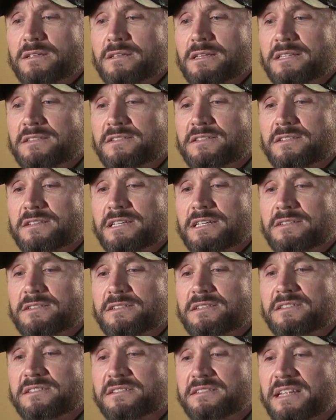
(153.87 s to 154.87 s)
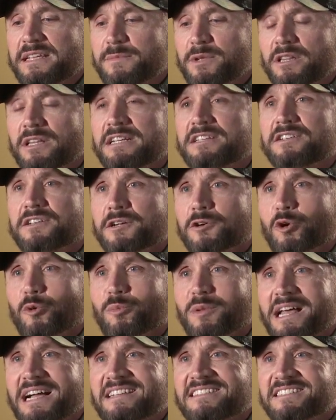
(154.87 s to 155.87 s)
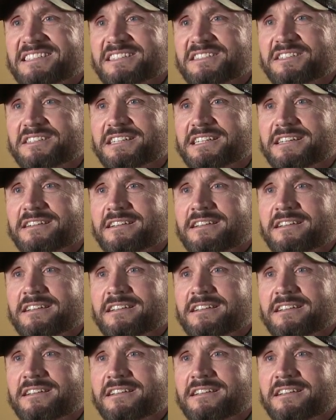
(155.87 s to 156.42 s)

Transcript: it's, it stimulates neuroplasticity.